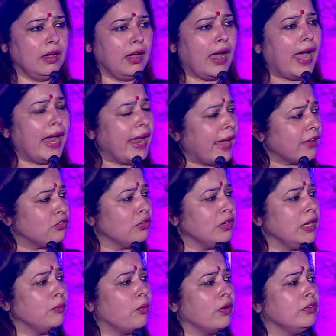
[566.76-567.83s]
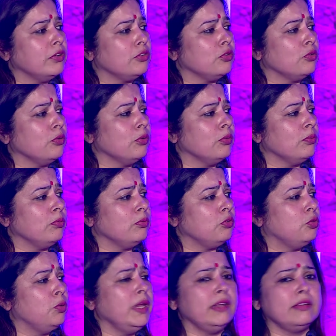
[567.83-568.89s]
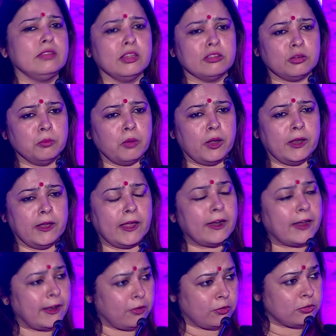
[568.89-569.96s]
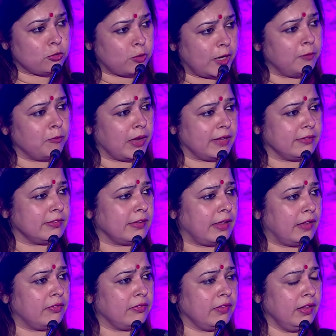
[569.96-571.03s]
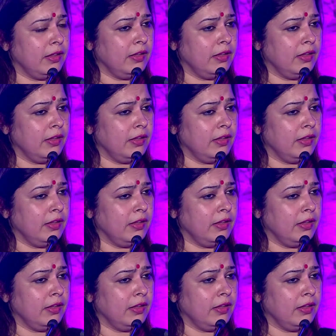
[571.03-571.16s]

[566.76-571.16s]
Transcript: I actually wanted to tweet this morning and I restrained myself.